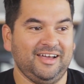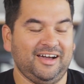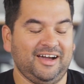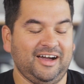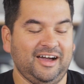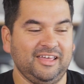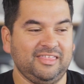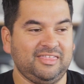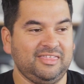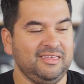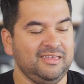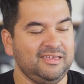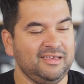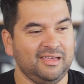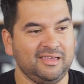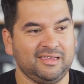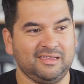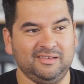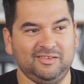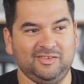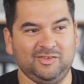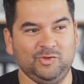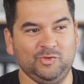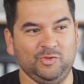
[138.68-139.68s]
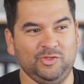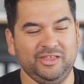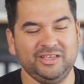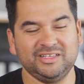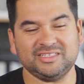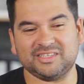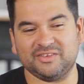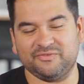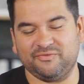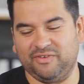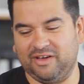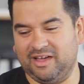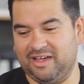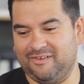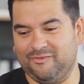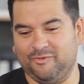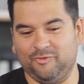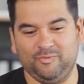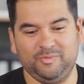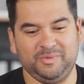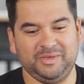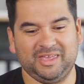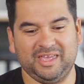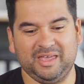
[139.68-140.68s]
I think I could do this if I
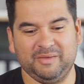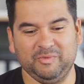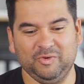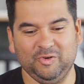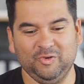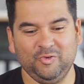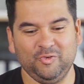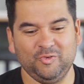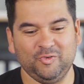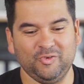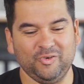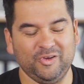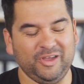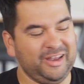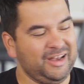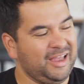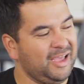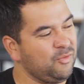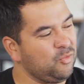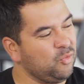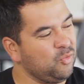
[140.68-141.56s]
ever became an owner, and I